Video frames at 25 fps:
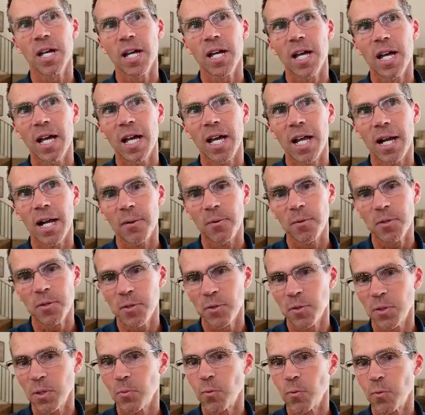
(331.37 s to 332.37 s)
and I was
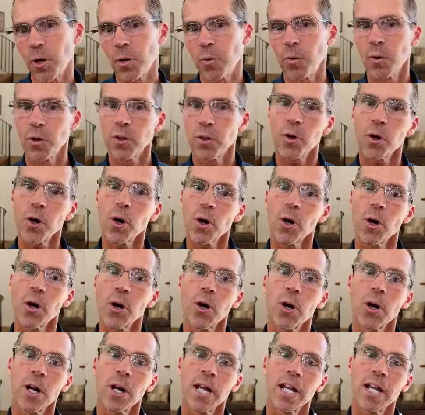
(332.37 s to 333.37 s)
doing work with
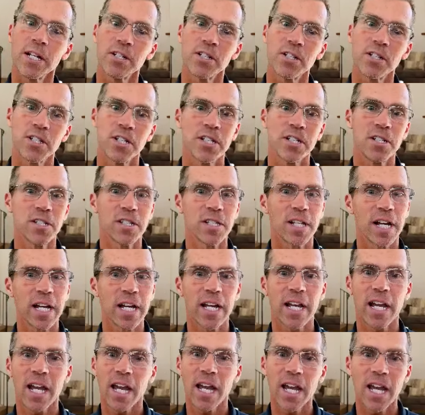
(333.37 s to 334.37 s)
her, and she's like,
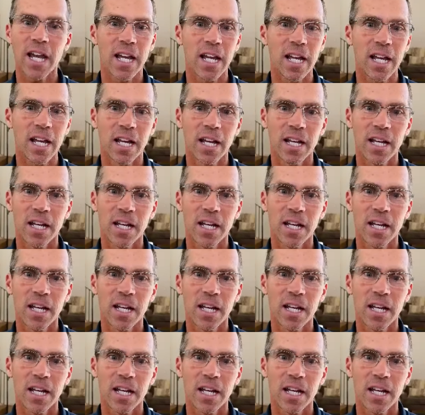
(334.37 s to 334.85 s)
hey,